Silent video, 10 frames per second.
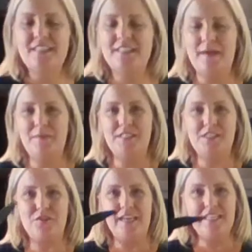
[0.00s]
to
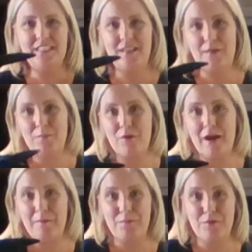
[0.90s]
demonstrate the
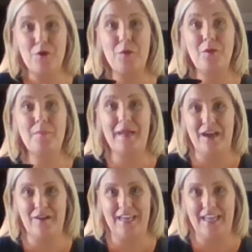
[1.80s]
Prep Pro
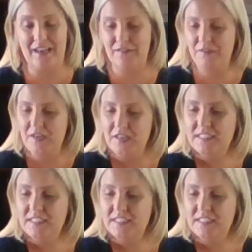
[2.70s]
paring knife.